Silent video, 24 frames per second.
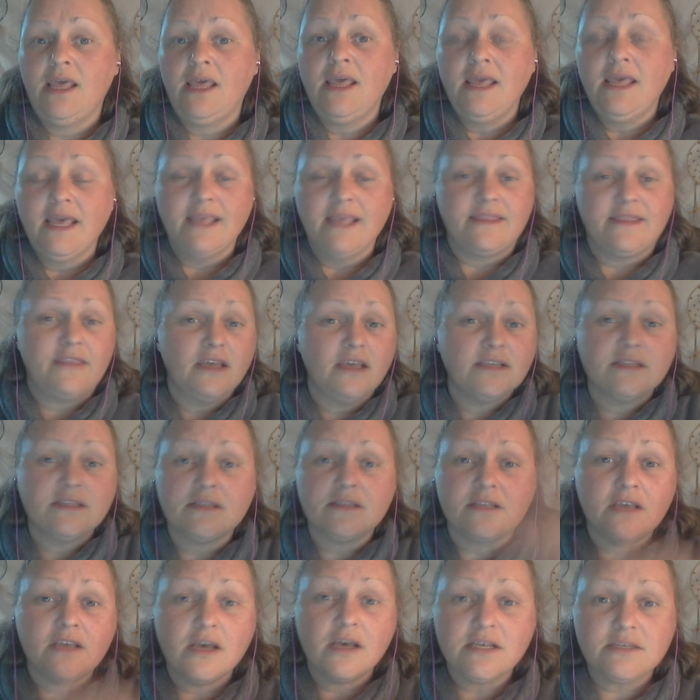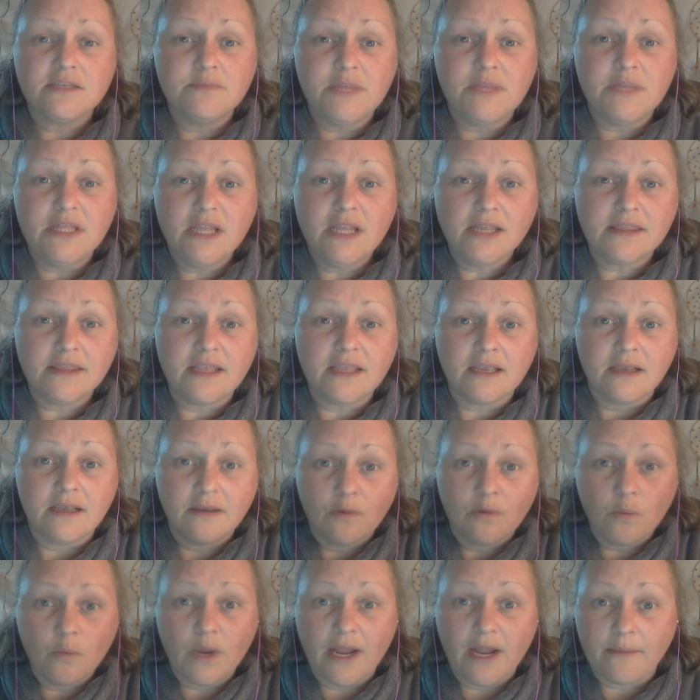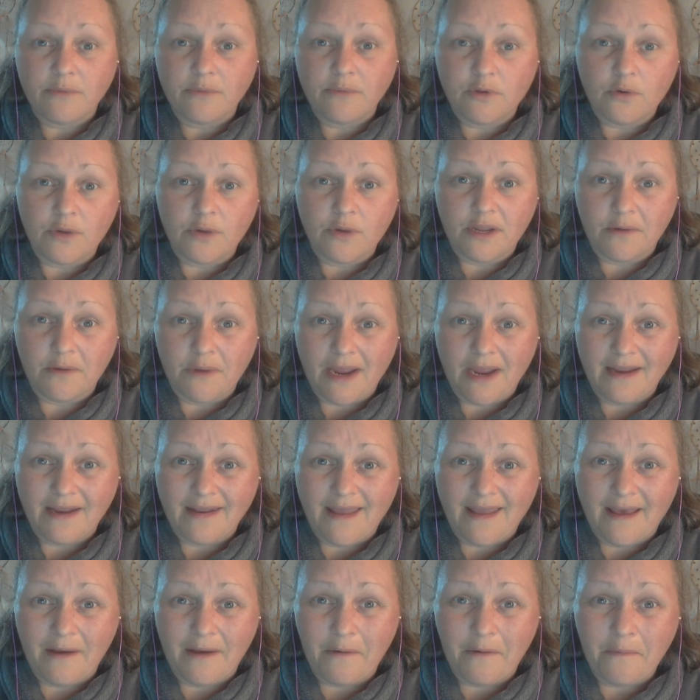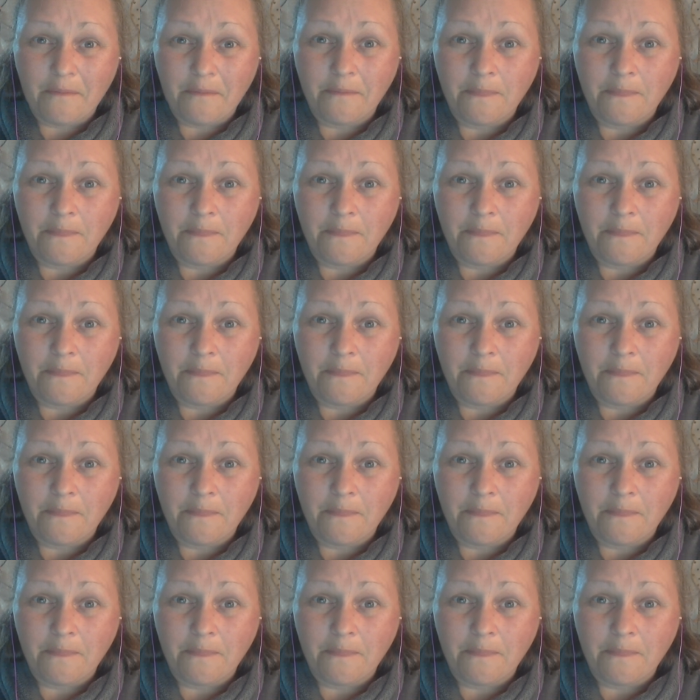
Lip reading: It doesn't cost me nothing what I'm doing right now.